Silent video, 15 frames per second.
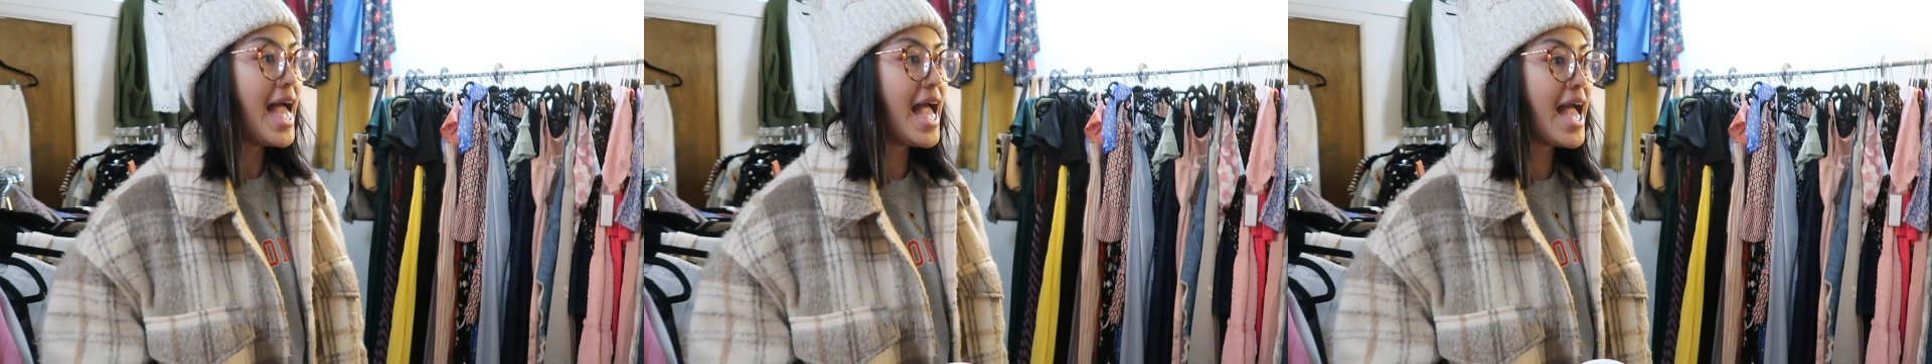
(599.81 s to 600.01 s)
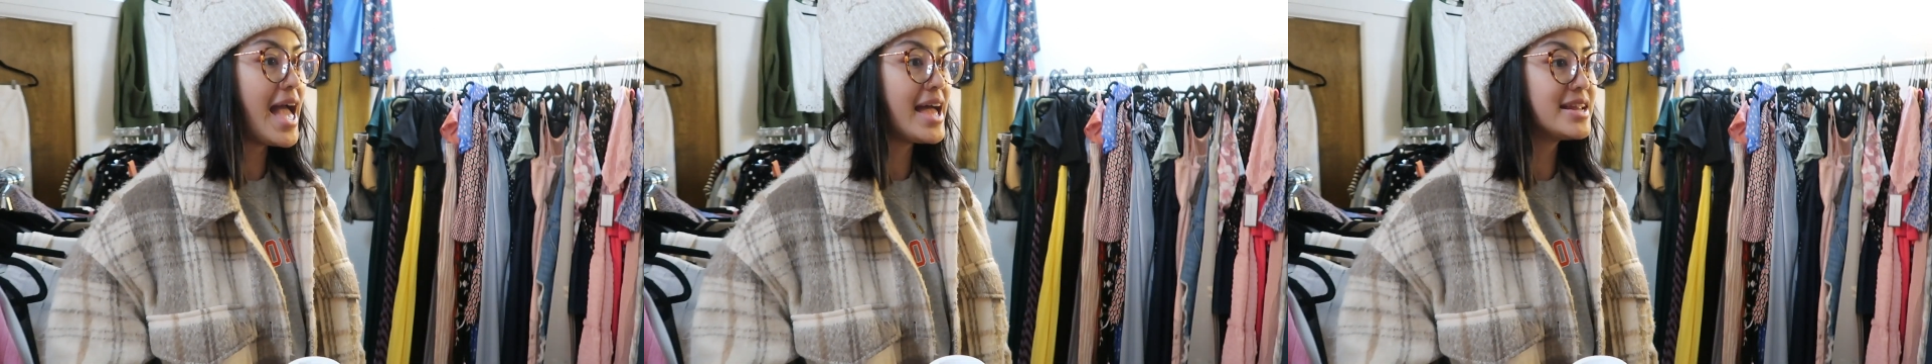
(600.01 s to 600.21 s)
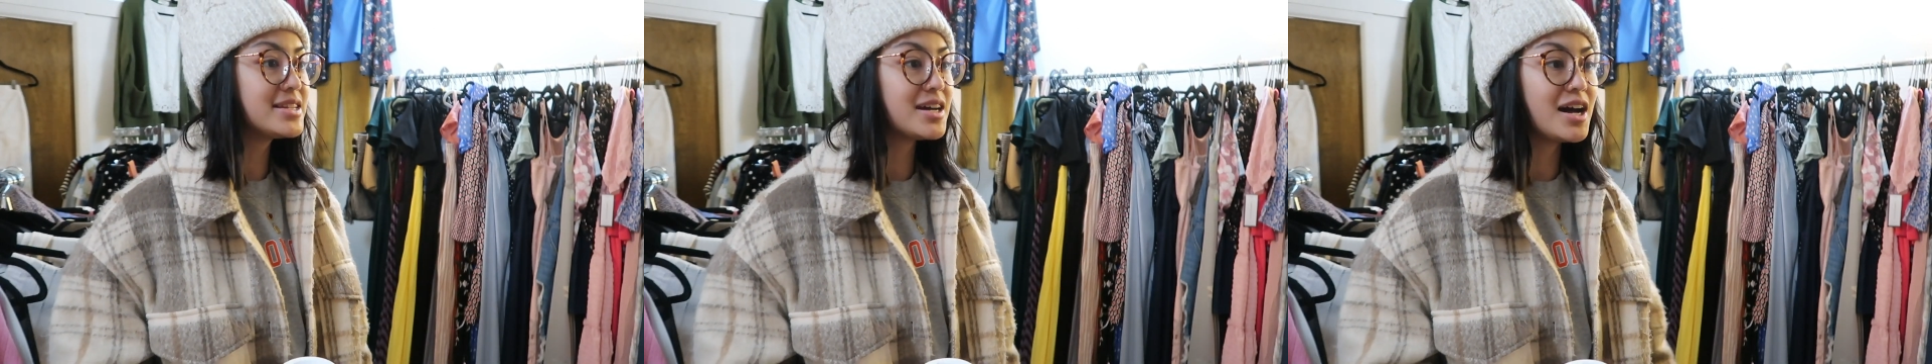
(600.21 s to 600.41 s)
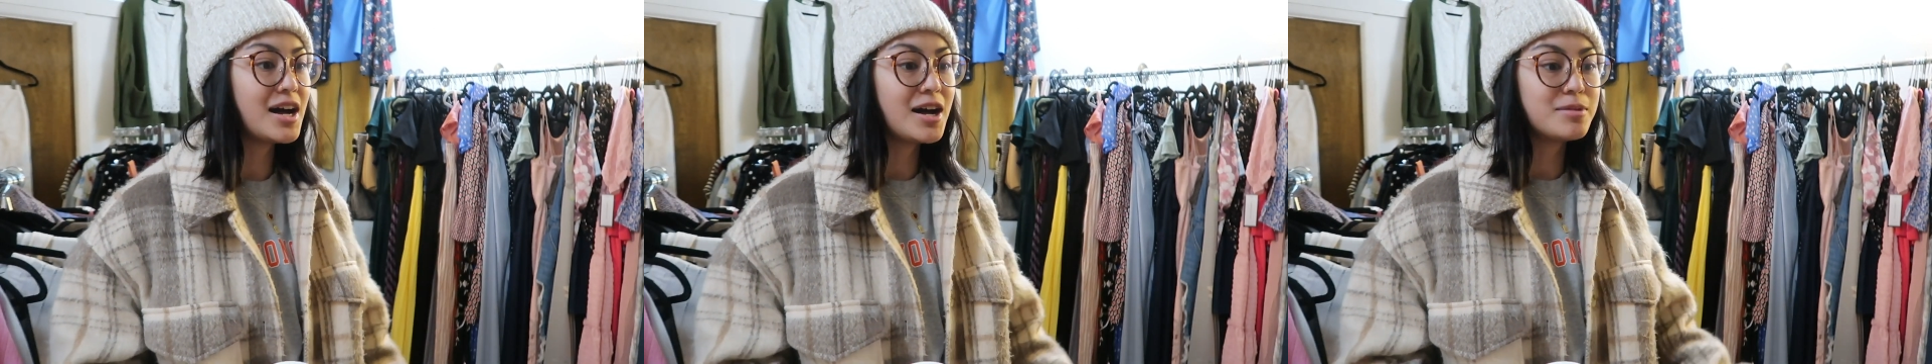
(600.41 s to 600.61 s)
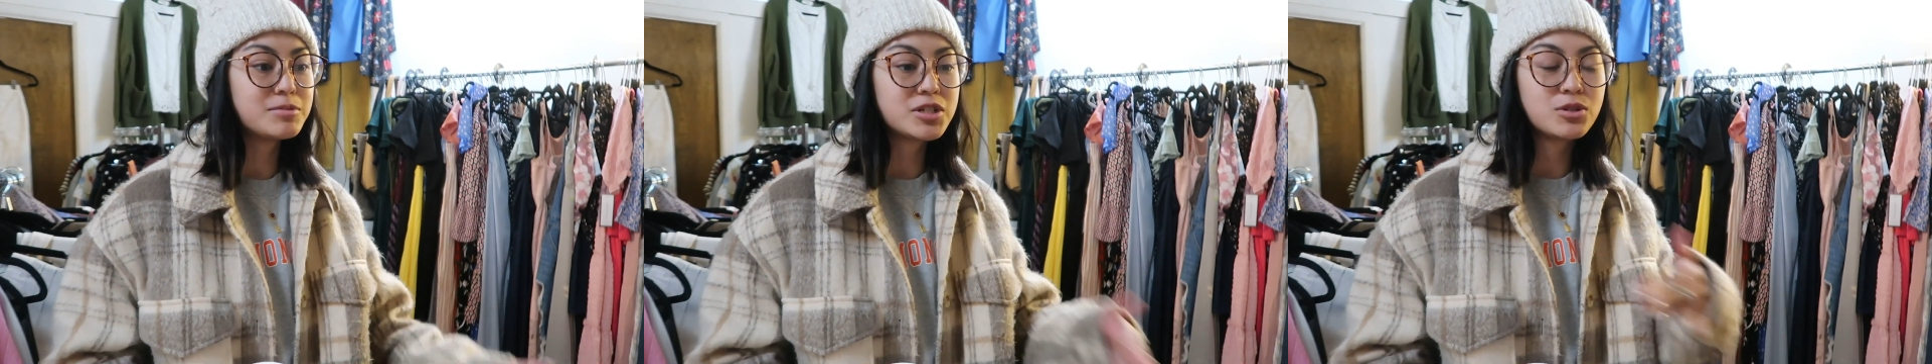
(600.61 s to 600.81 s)
and
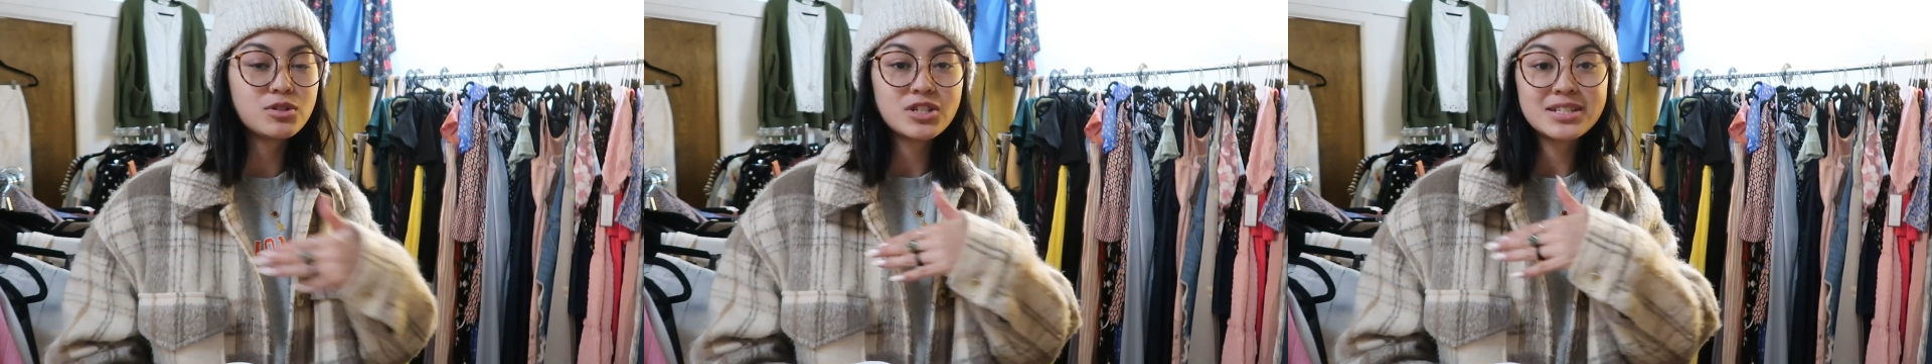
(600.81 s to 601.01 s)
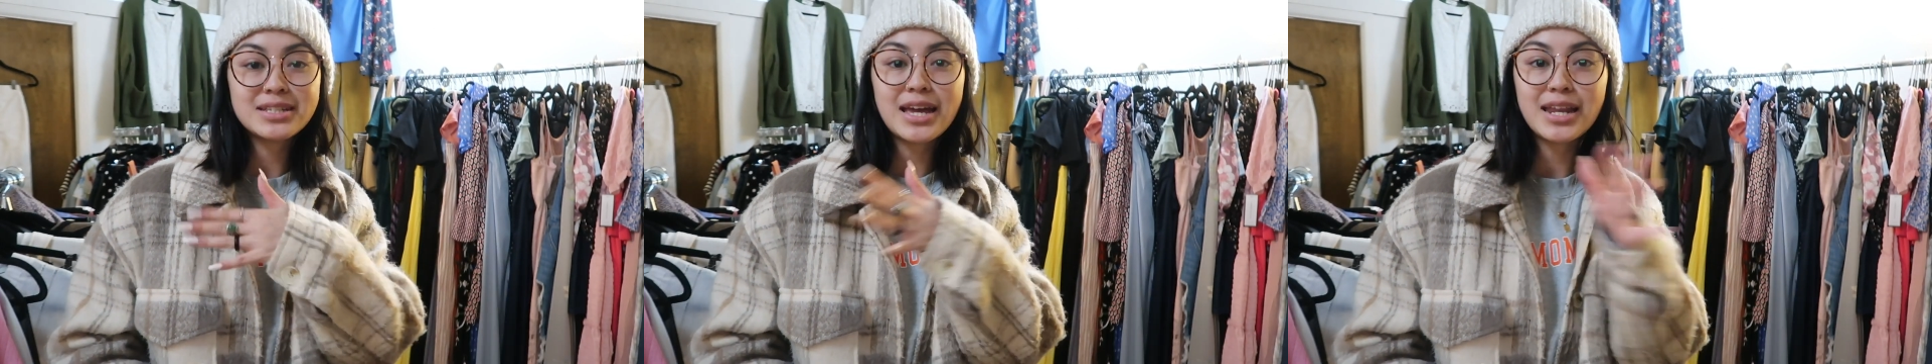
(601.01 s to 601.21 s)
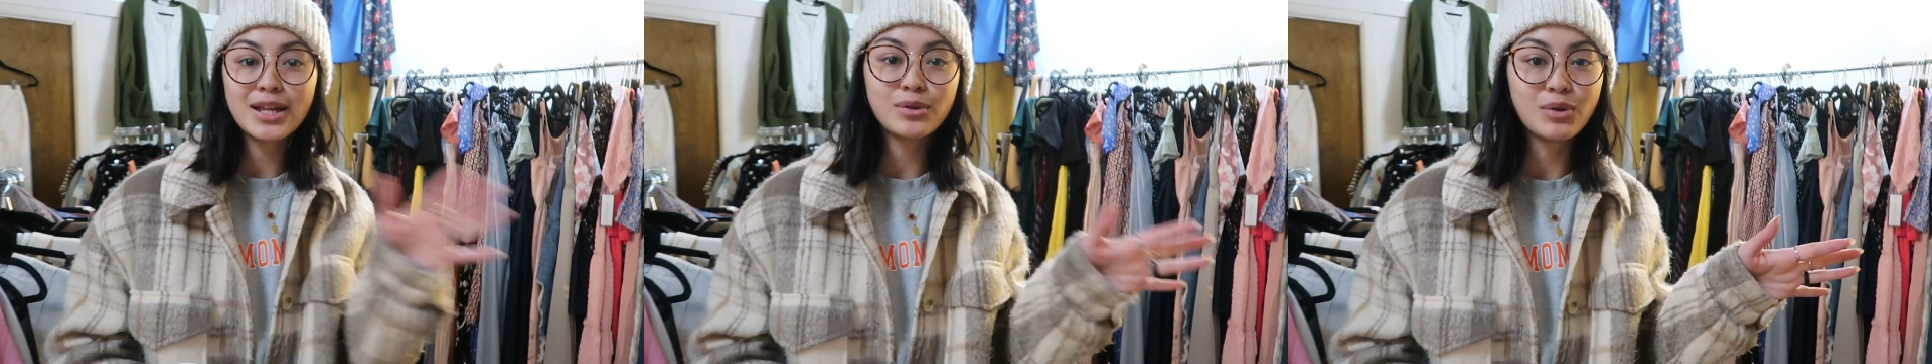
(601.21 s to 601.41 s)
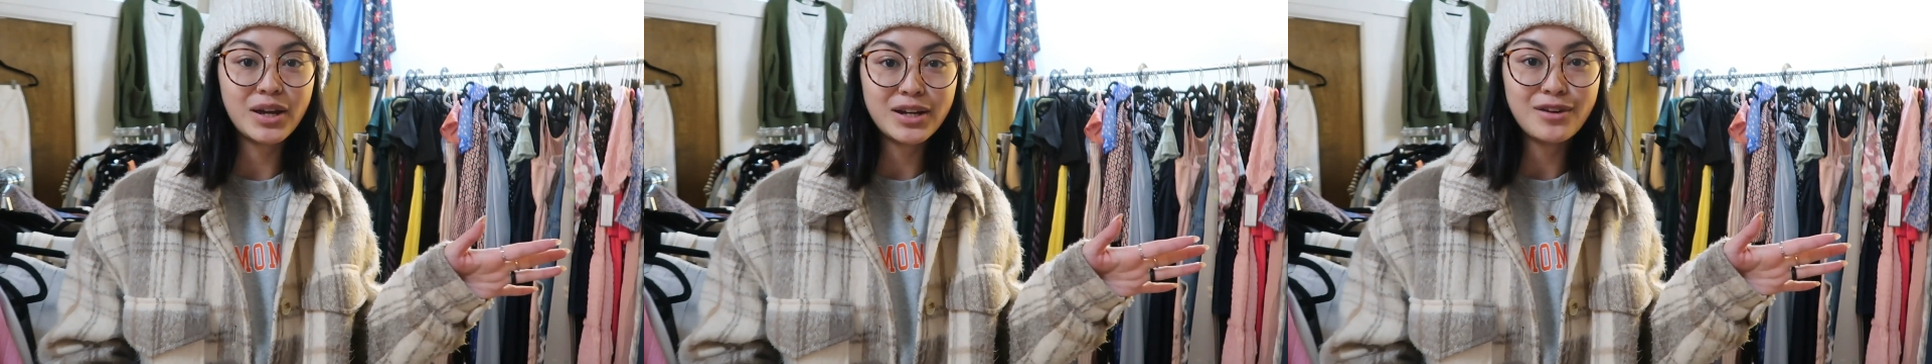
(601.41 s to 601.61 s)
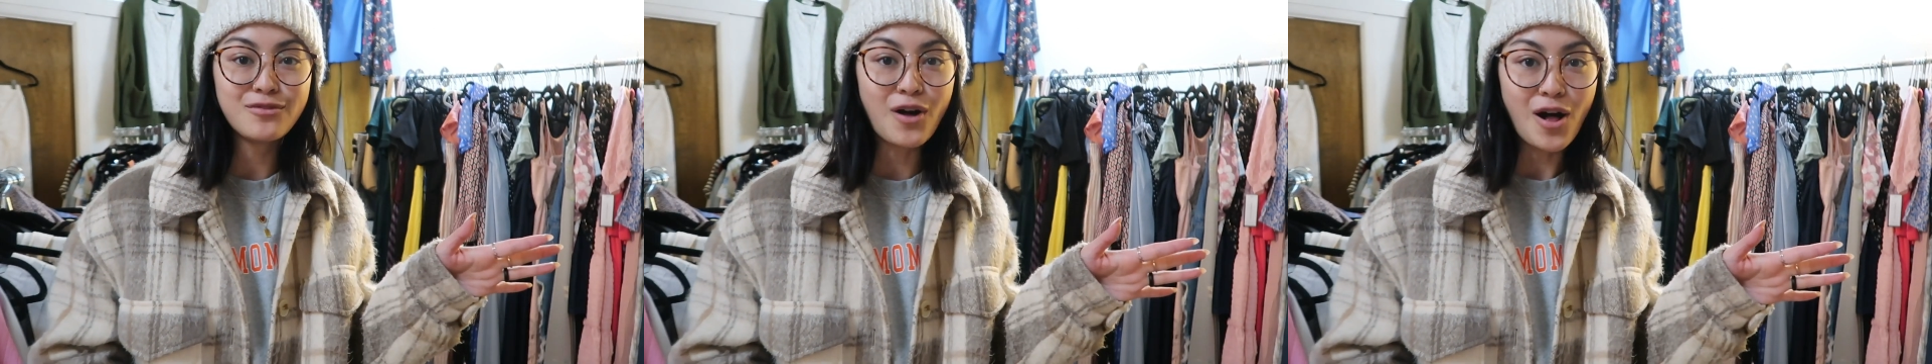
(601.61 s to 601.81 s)
um, she was just getting
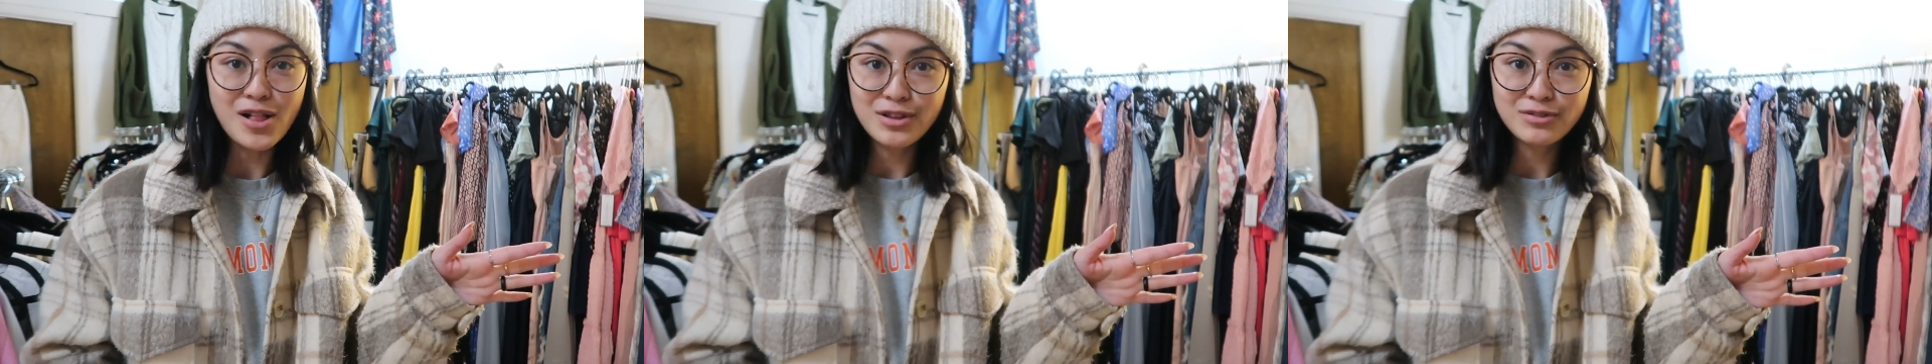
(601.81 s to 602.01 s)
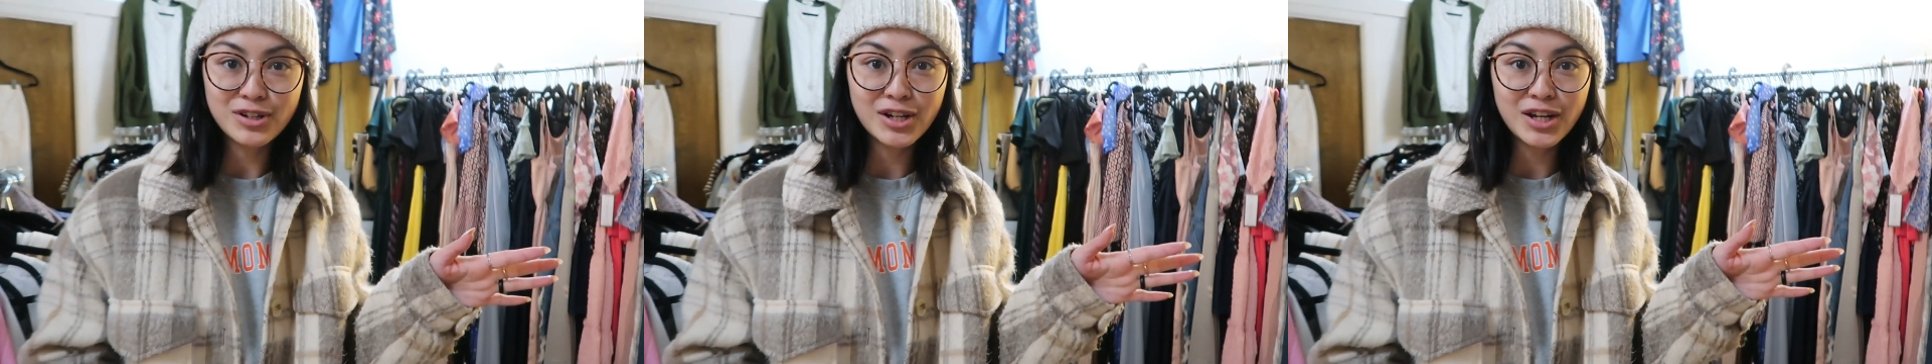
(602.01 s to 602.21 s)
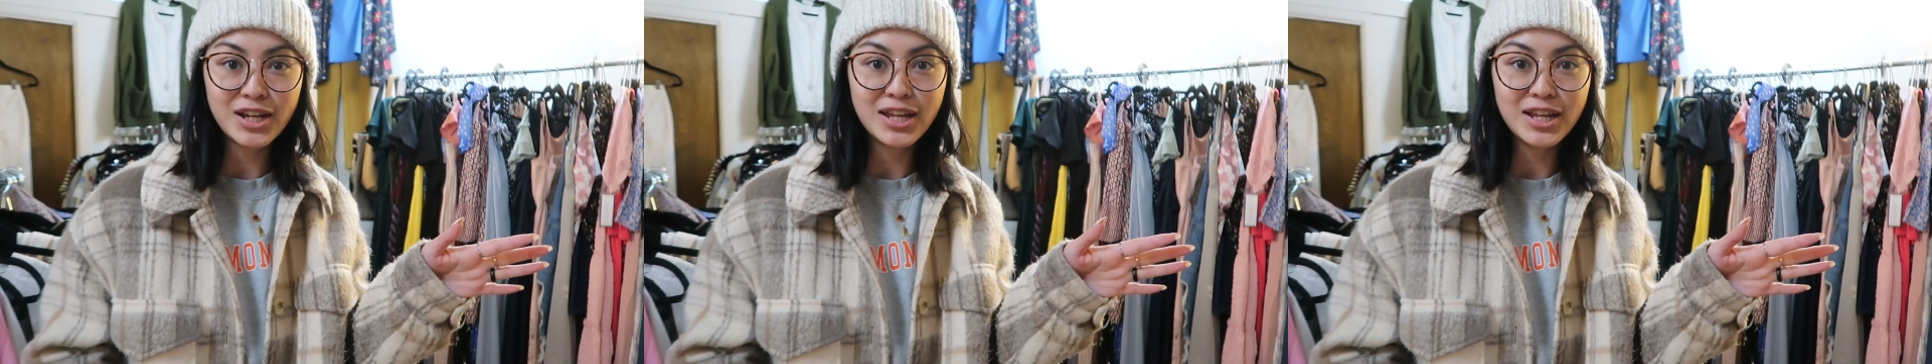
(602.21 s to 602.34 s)
rid of all of her